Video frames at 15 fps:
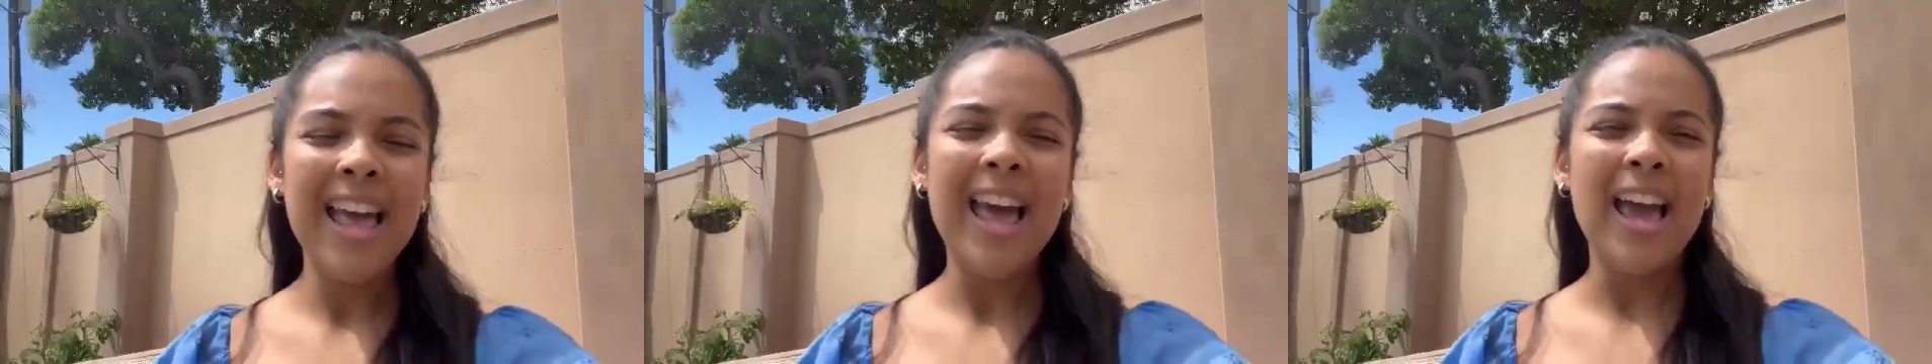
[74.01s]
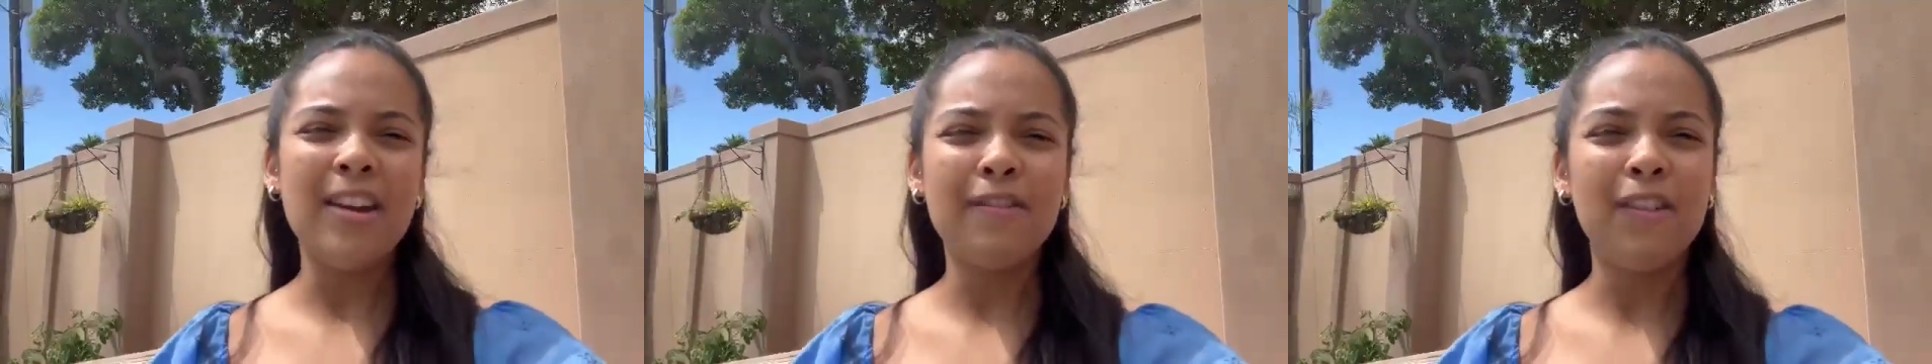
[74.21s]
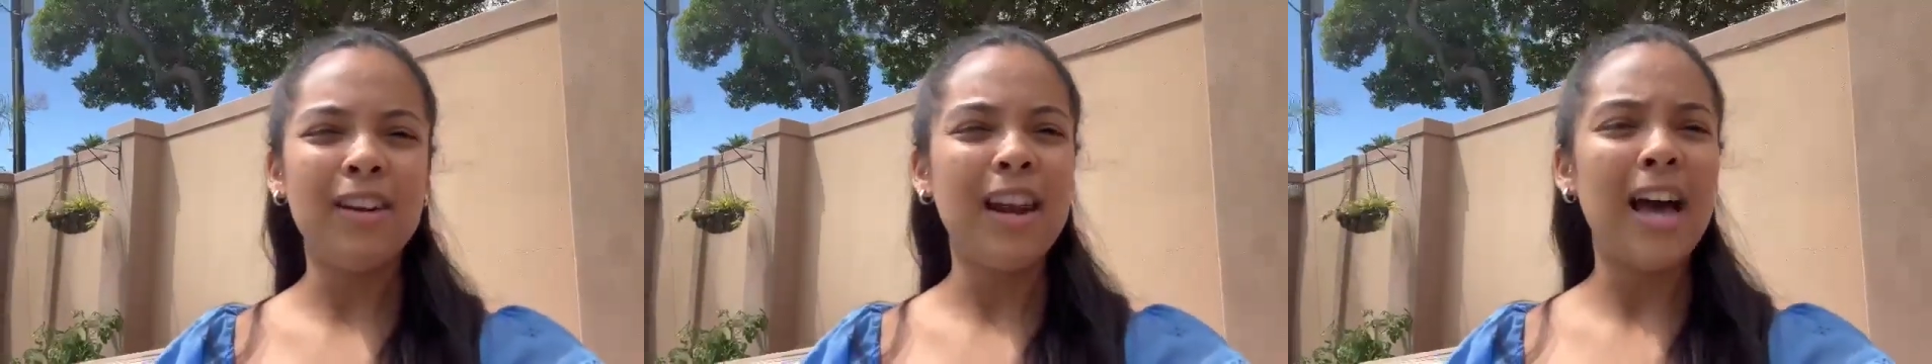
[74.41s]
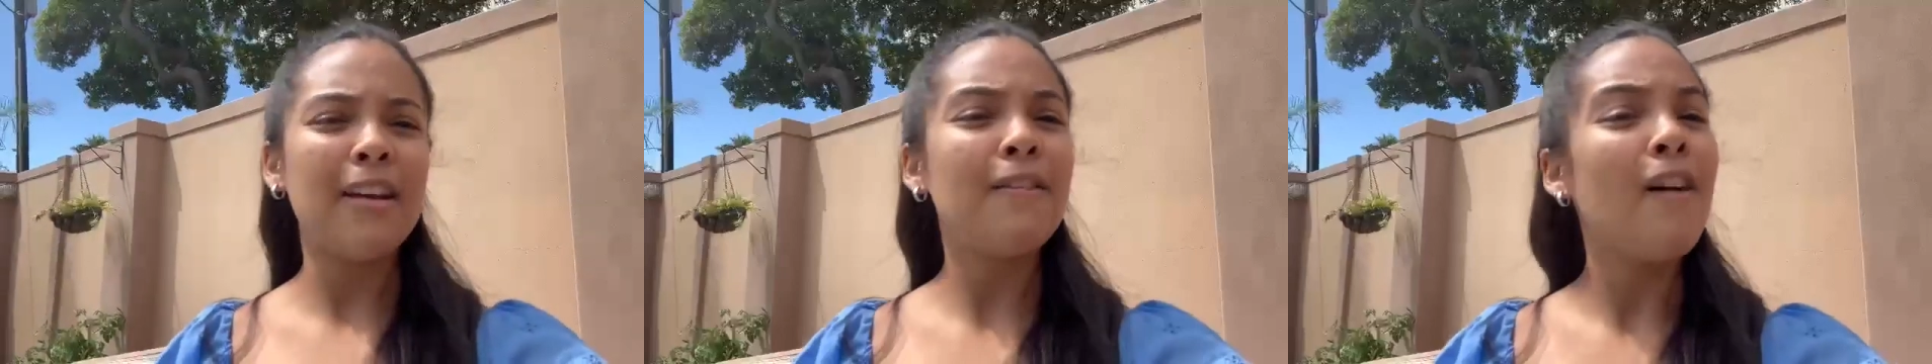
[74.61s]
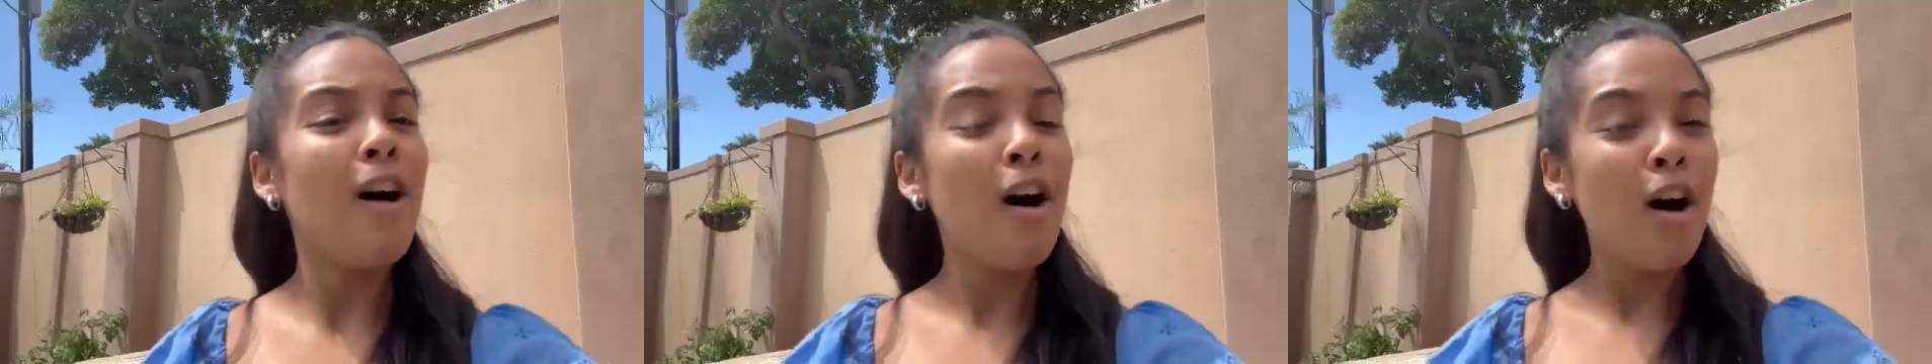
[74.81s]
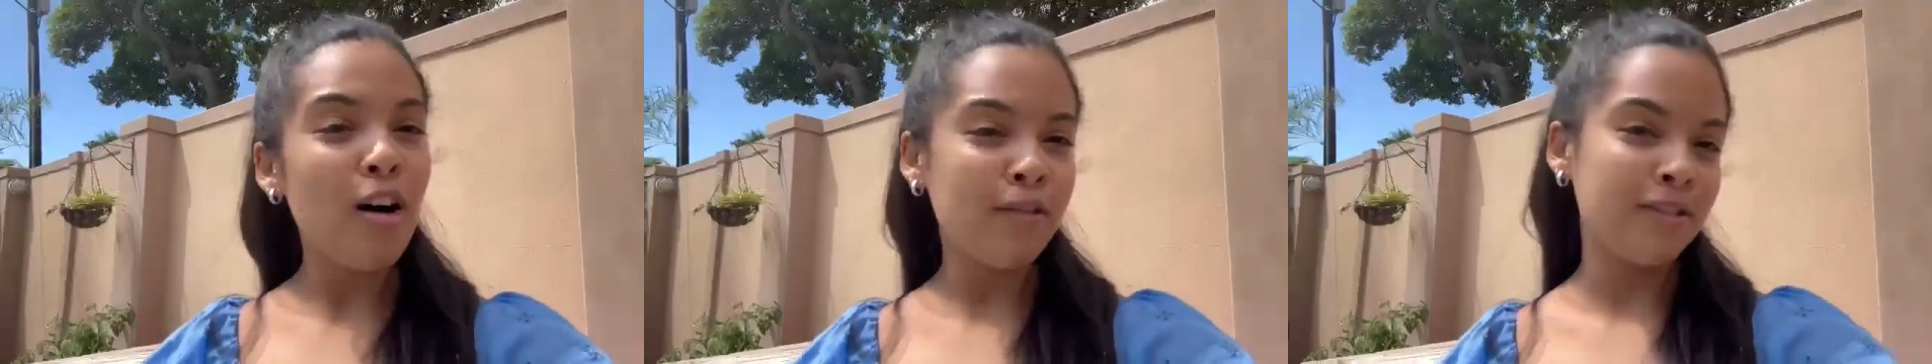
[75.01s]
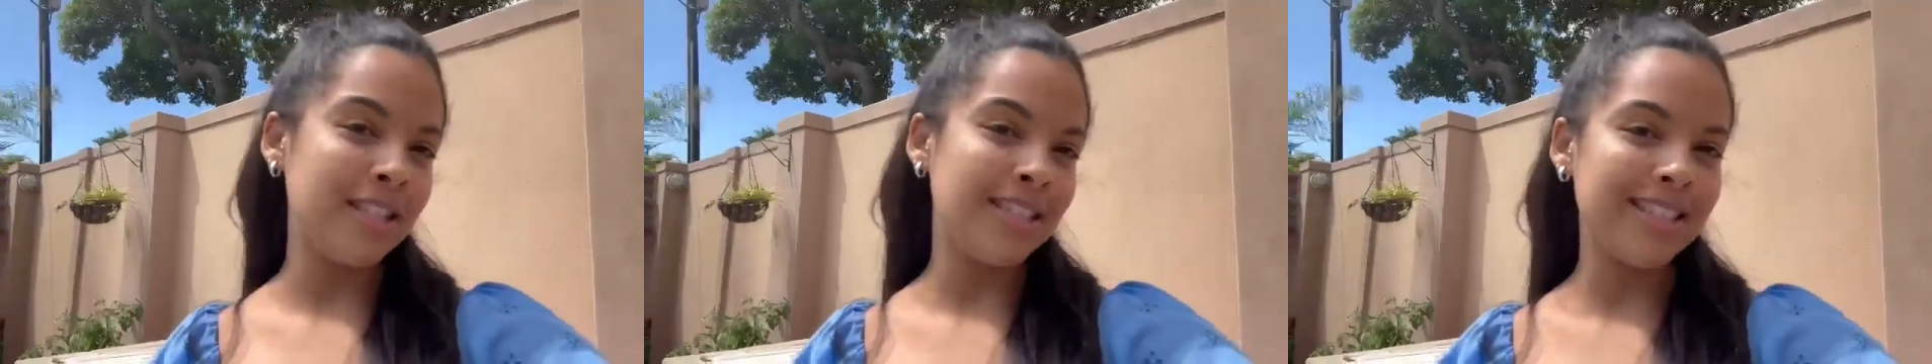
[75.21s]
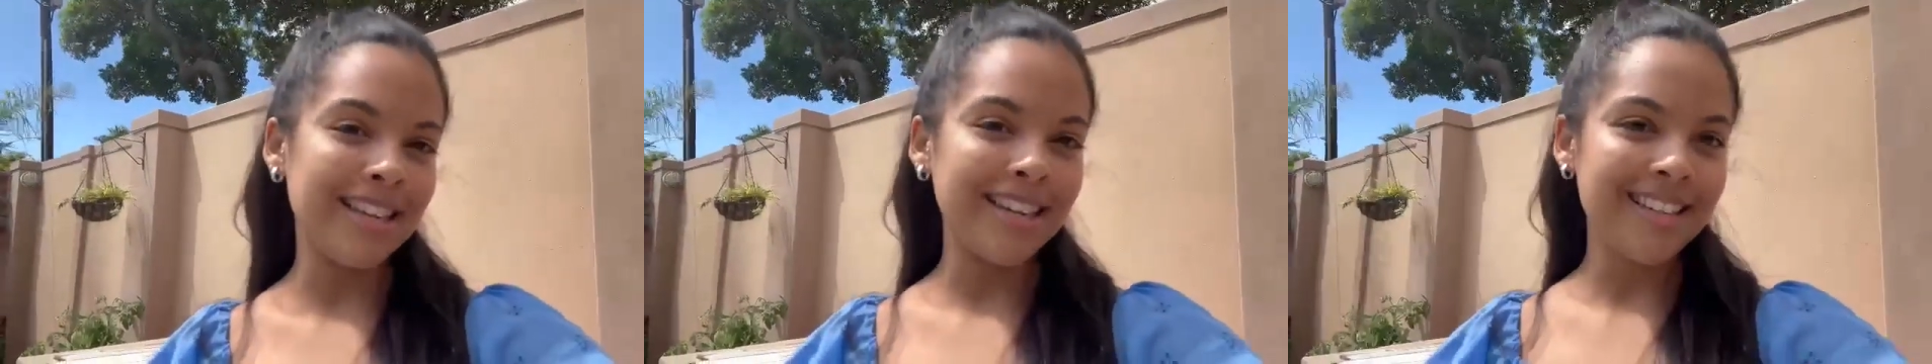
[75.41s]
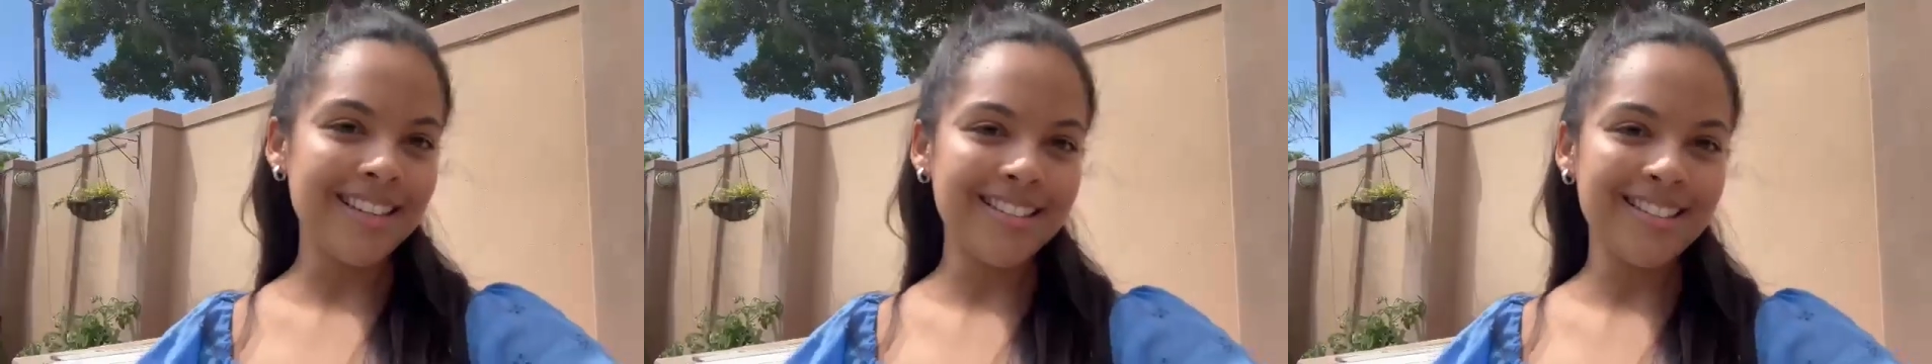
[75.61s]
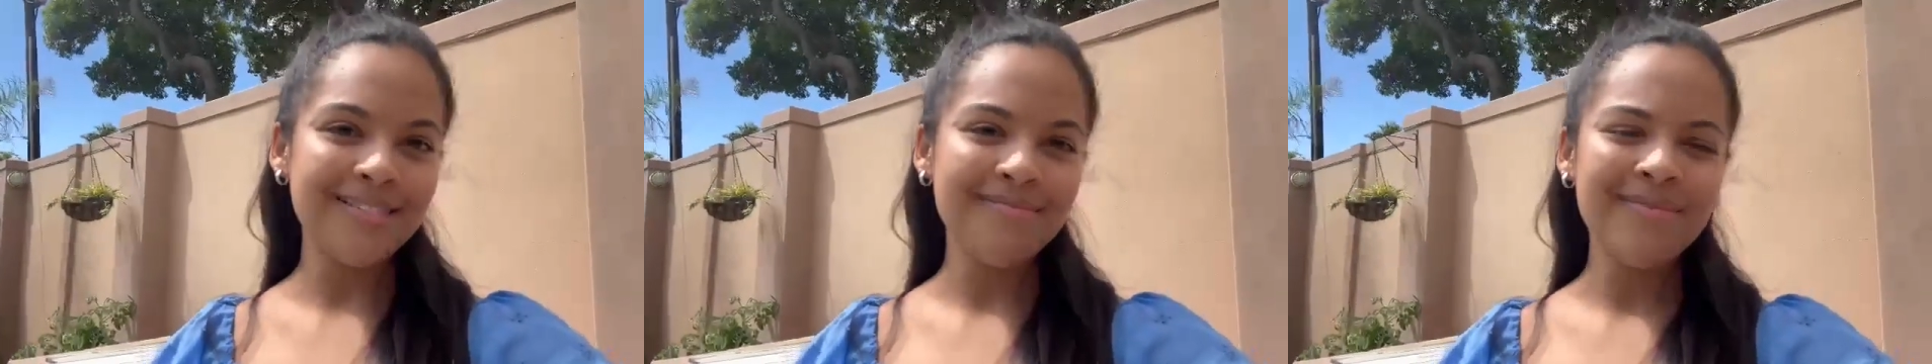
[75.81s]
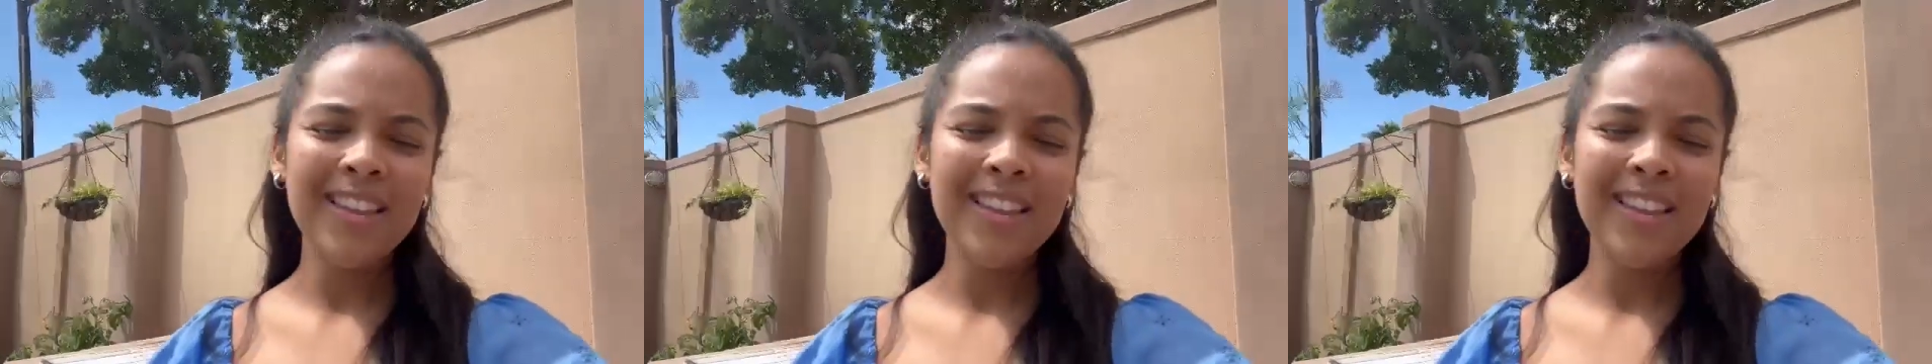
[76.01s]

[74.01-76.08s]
and for life after studies.